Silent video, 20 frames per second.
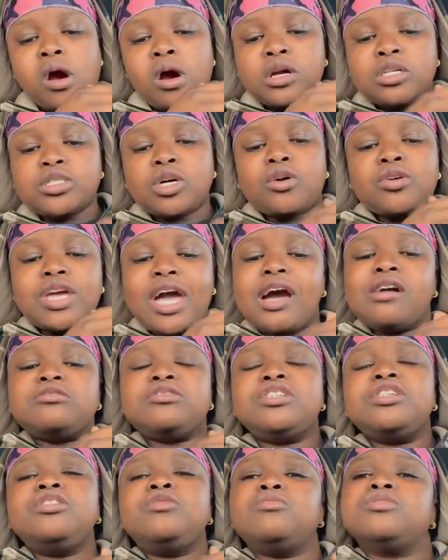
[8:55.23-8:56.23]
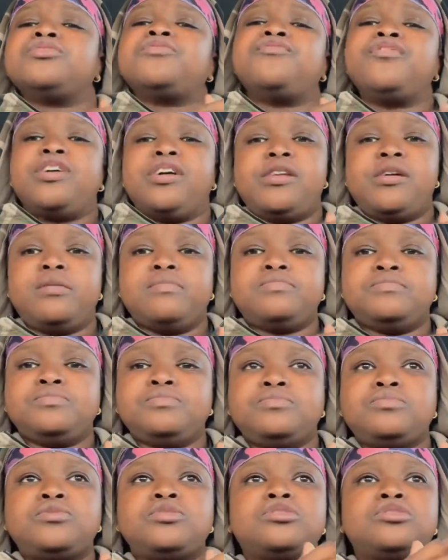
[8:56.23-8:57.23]
So y'all seen it was flooded.
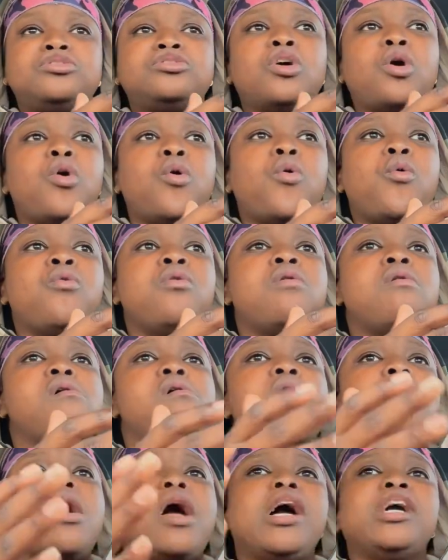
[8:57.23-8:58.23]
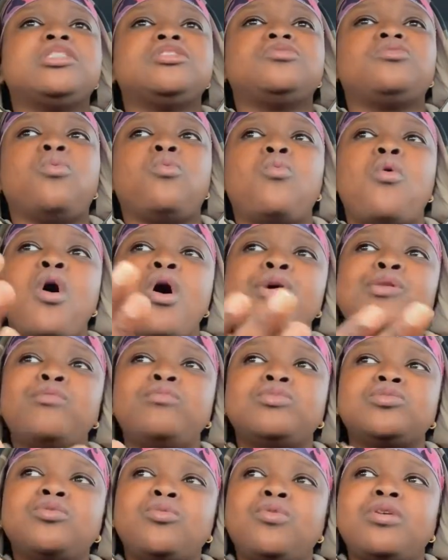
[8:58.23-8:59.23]
So as the water
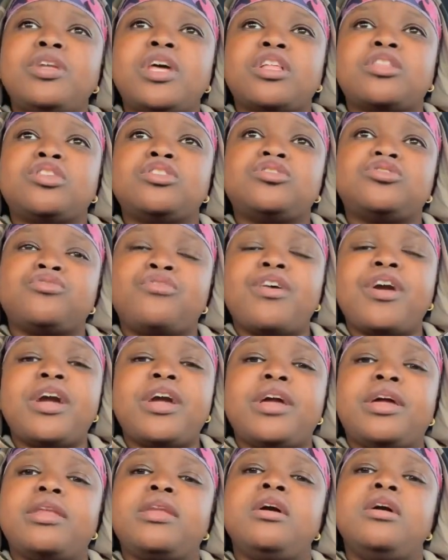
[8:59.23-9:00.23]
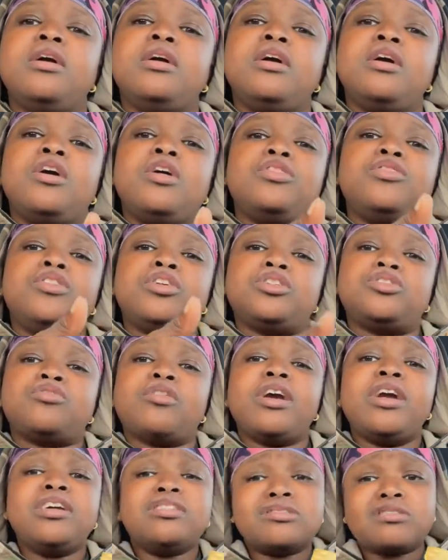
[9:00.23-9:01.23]
was going out the drain, the
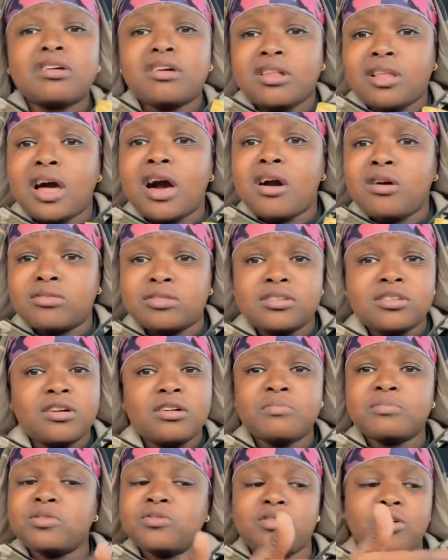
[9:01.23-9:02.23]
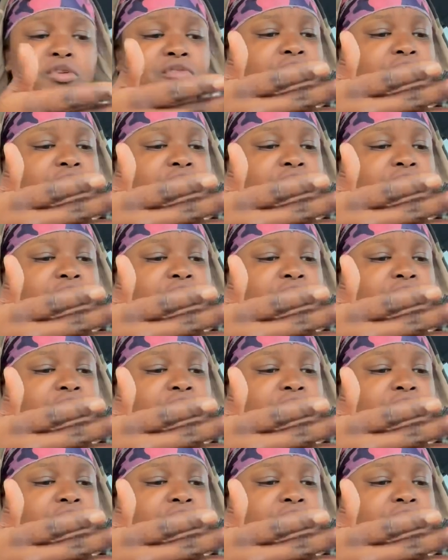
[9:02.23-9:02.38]
drains are clogged up, you know,